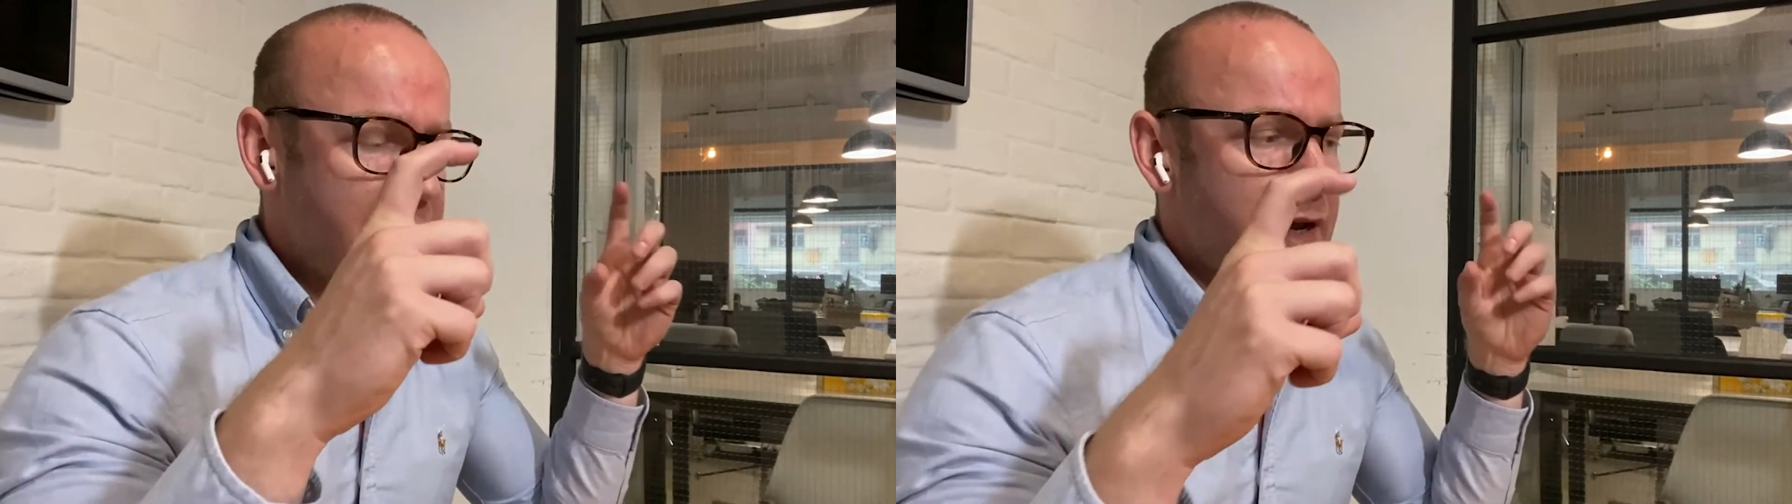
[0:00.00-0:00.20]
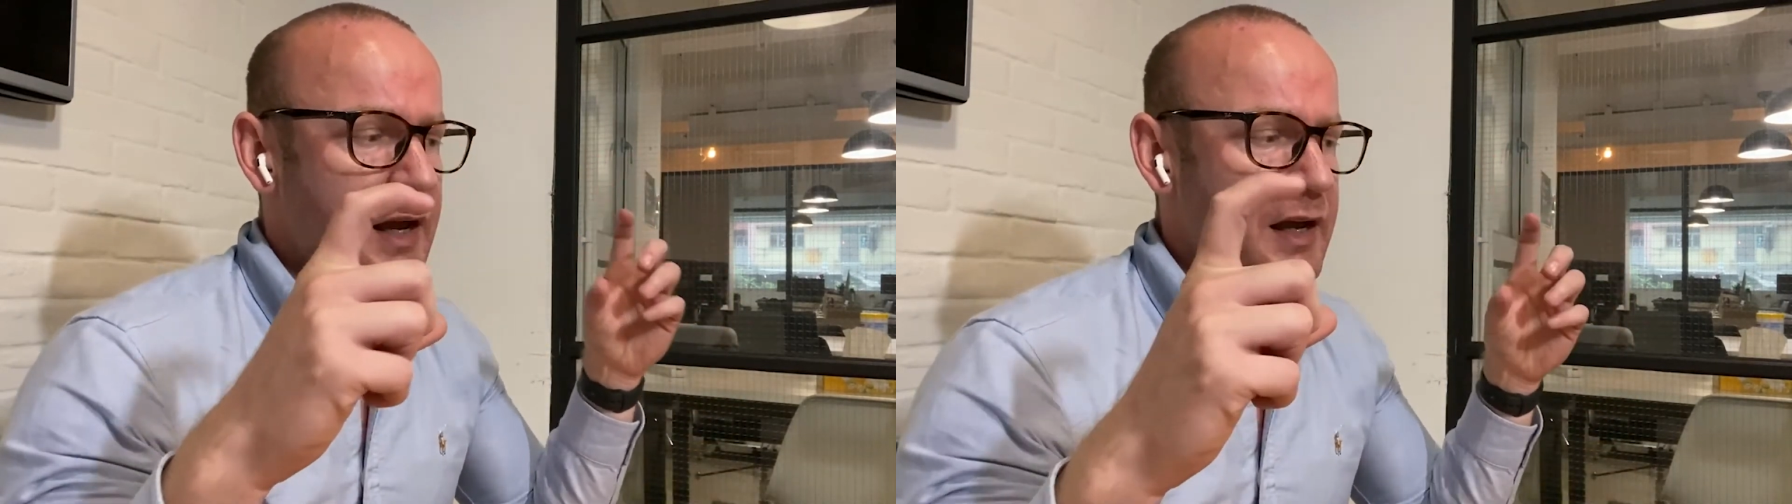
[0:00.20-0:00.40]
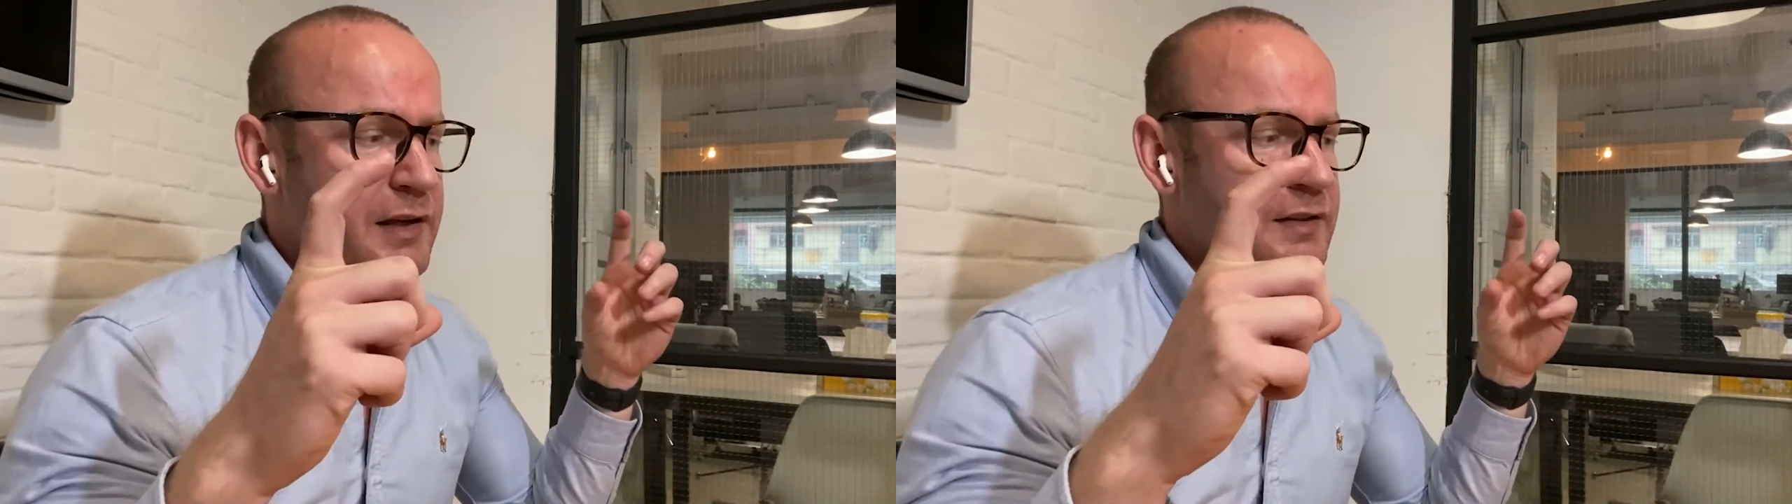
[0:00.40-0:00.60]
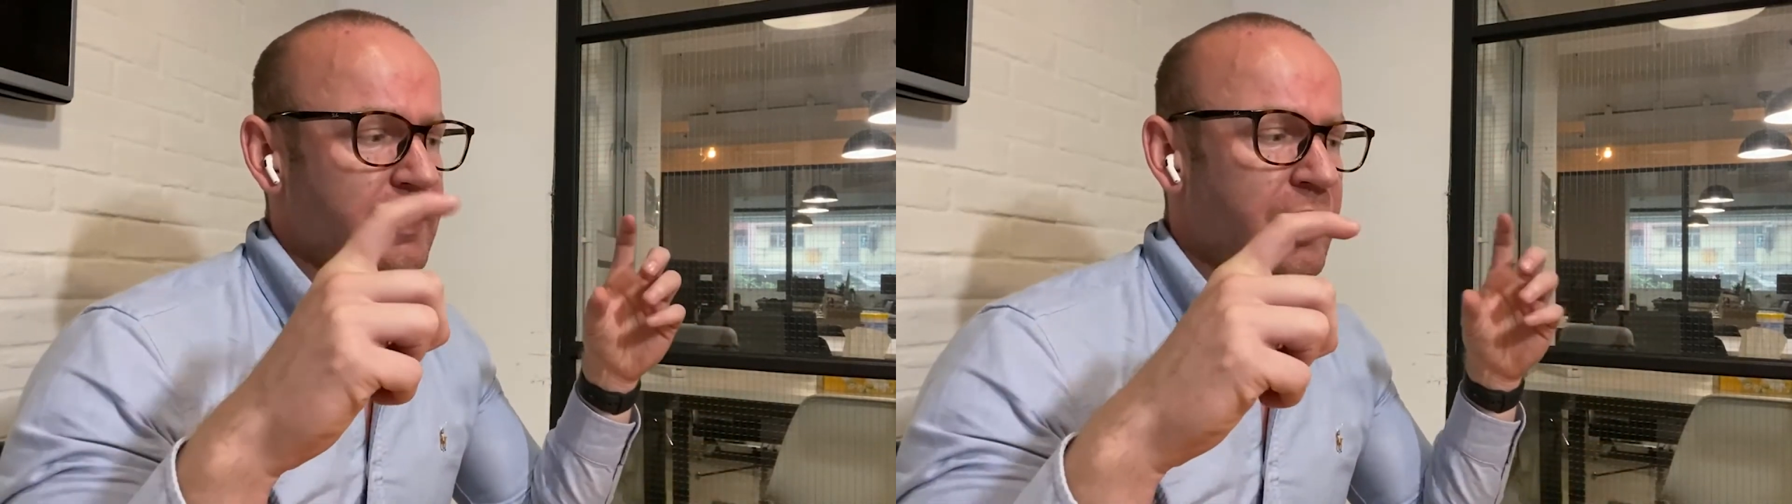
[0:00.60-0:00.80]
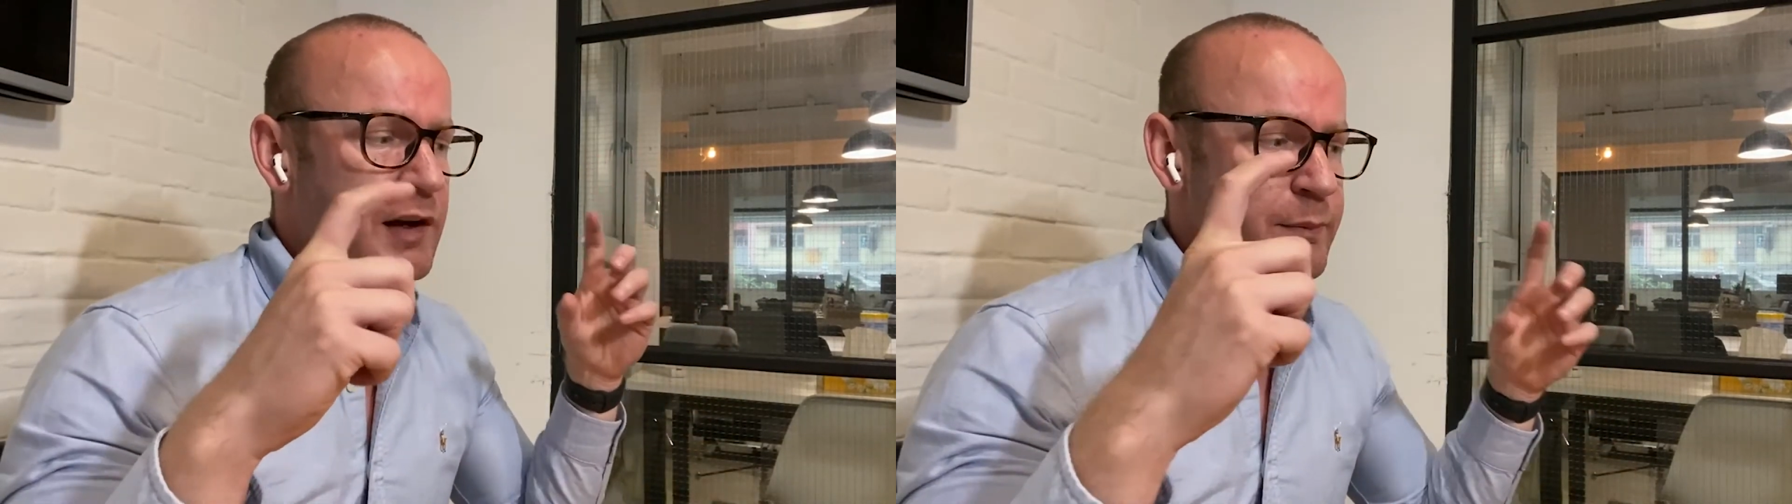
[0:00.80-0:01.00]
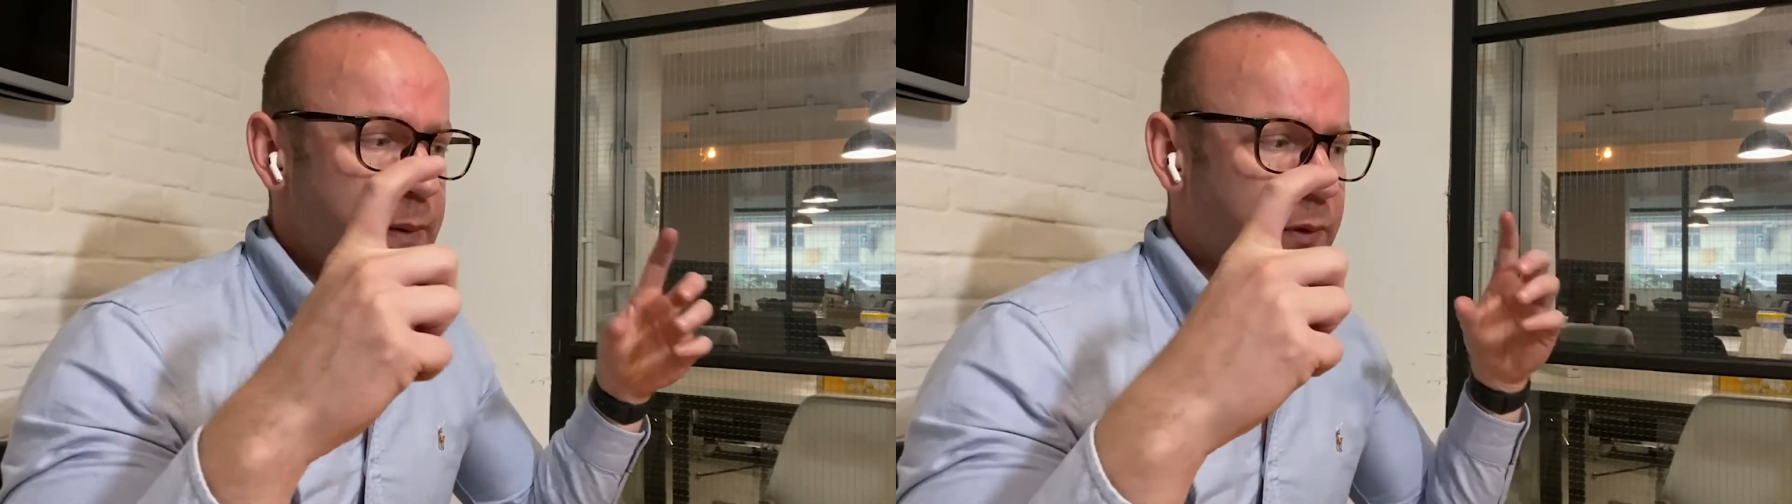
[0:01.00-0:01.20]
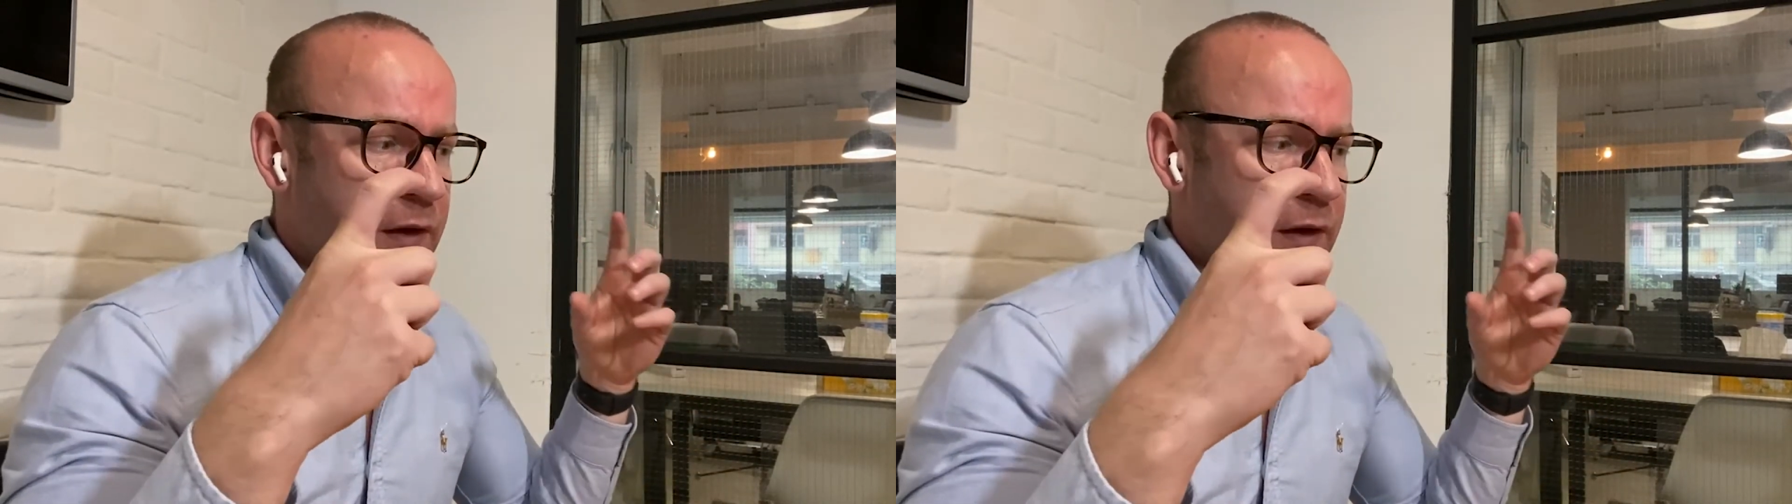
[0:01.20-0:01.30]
has a lot of people